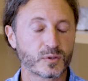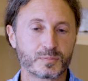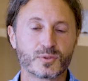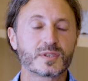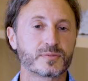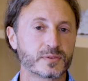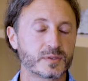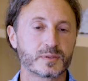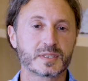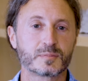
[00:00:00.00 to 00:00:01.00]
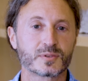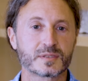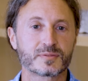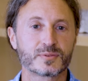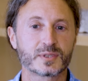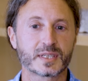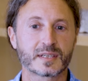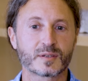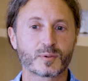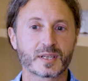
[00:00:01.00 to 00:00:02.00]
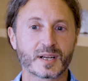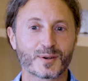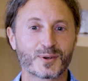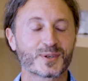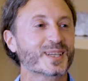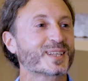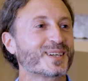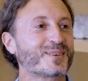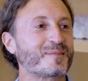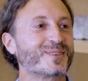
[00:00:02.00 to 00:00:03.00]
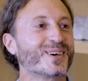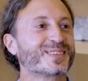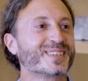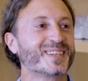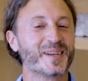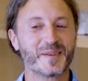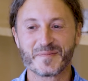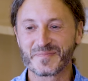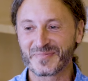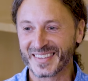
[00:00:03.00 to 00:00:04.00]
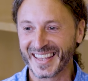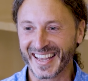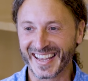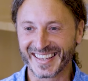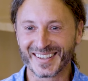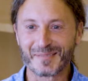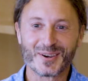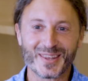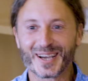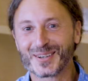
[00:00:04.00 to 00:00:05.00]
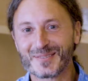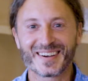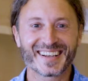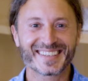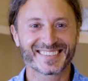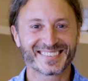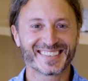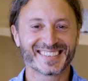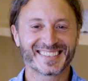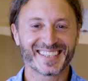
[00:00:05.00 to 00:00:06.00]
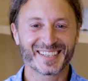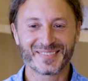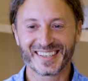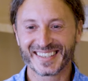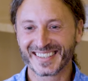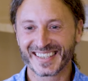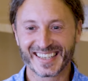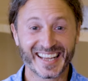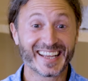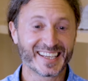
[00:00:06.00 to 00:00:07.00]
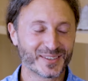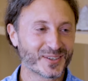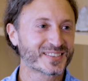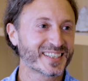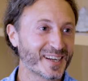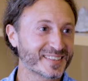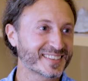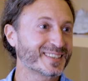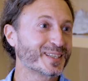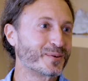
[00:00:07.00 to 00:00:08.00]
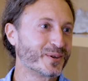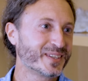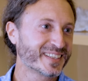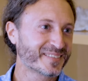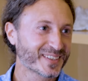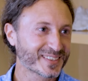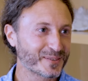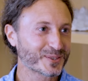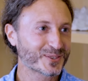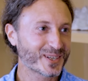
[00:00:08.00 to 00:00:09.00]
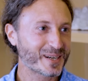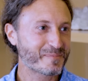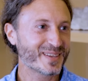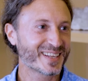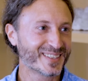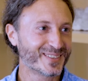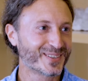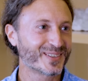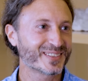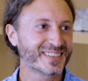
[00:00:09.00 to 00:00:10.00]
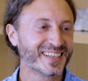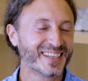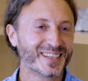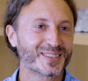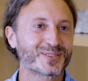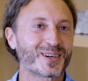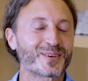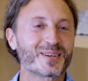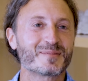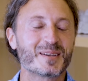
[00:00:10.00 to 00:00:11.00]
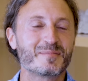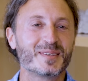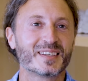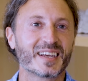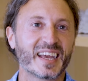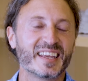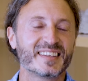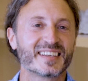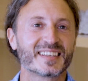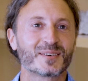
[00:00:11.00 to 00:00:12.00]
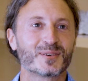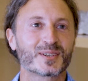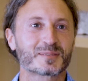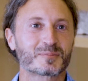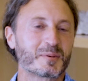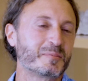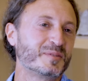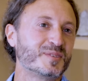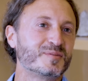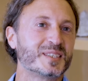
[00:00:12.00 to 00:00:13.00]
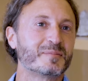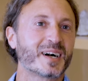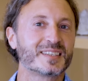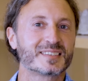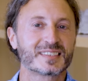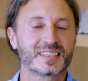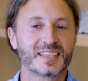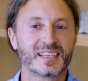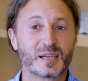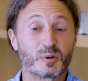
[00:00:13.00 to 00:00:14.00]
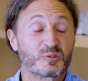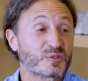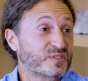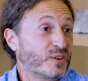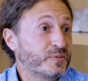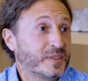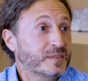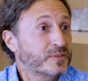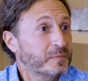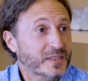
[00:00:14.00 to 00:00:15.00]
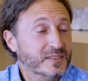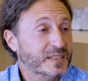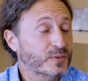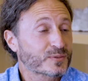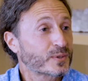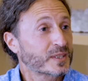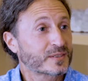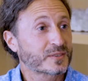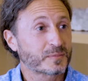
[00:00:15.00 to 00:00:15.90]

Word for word: was beautiful, really beautiful. And I was like, oh, okay, now I'm done. and I'm gonna go back, you know, and share my. Uh, and oh, then I started running because I was so happy I did a run. So I ran maybe eight, 10 hours, probably 50 miles, which was nothing for me because I was walking so